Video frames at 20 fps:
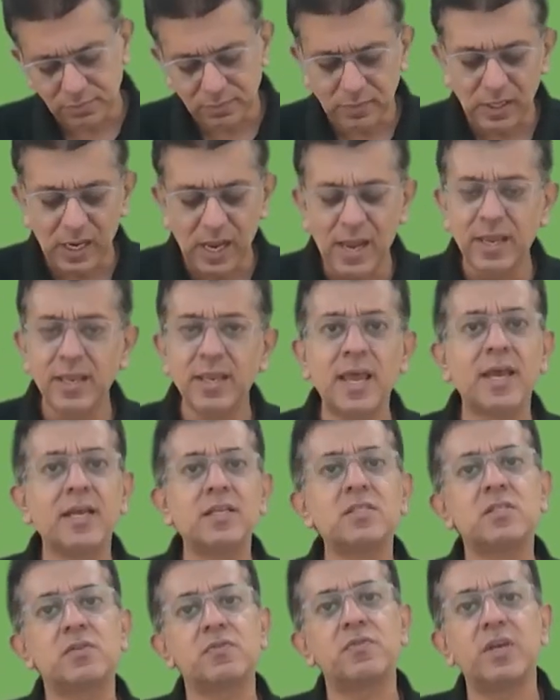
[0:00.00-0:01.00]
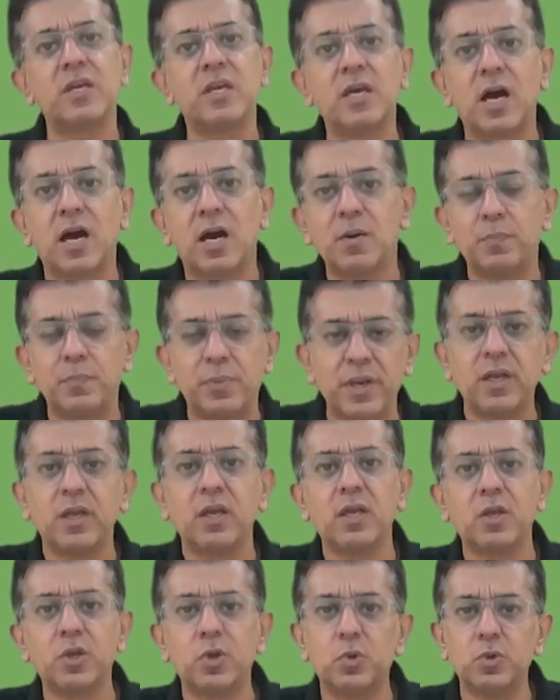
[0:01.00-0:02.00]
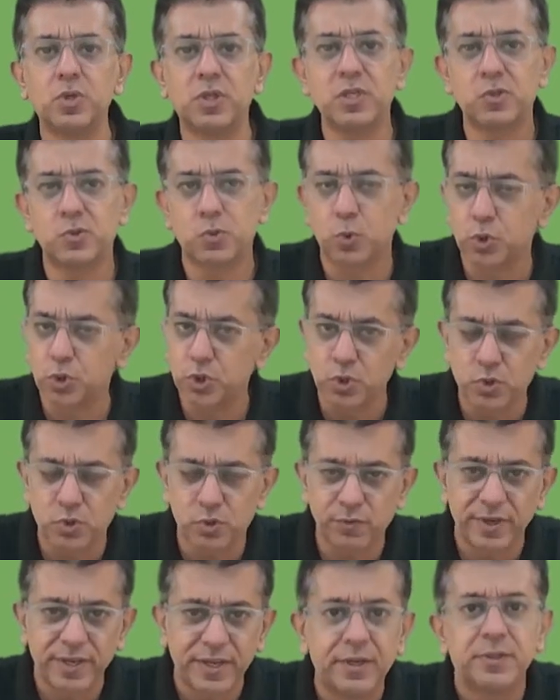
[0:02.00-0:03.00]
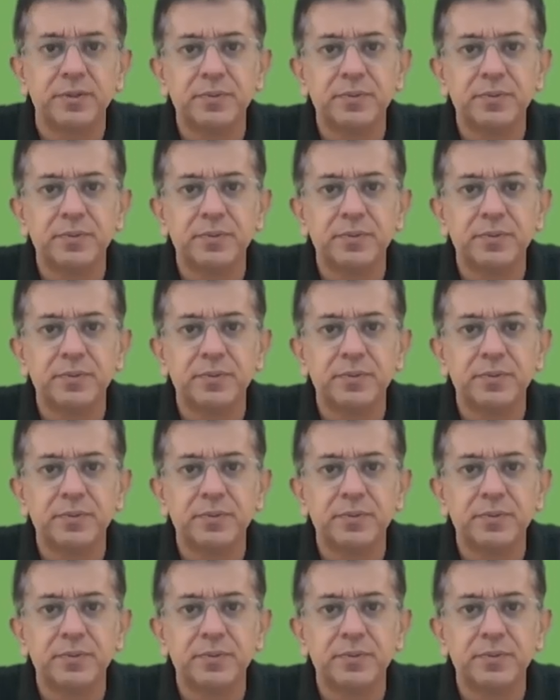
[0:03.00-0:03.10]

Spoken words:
And hence, we are bringing you these questions over here.